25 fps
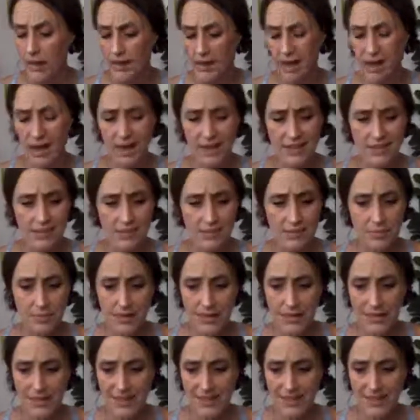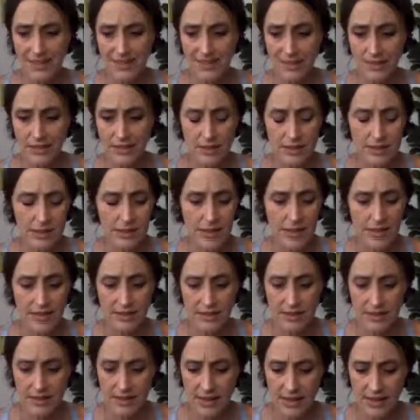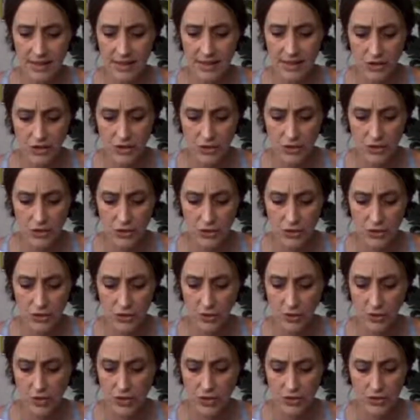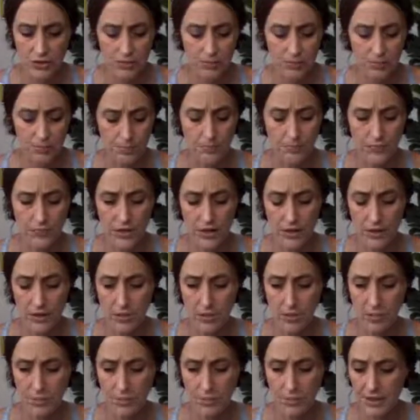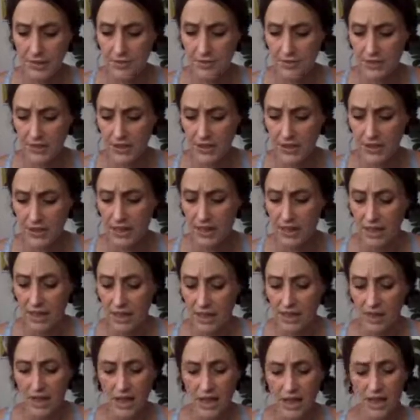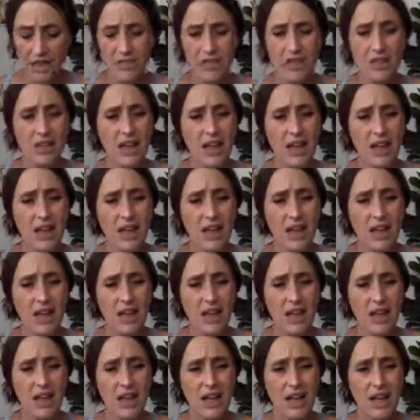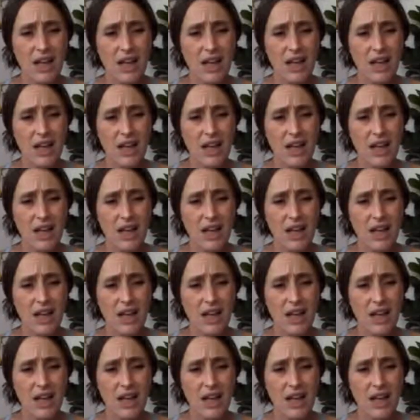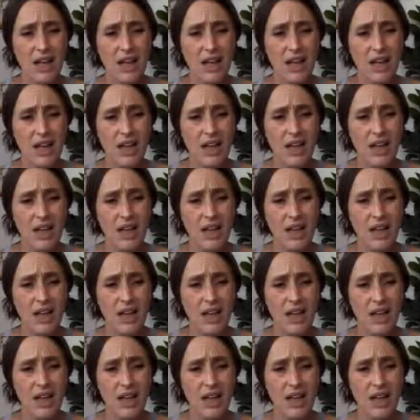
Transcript: I caught some things in the last day or two, just very briefly, of a lot of people spewing a lot of fear,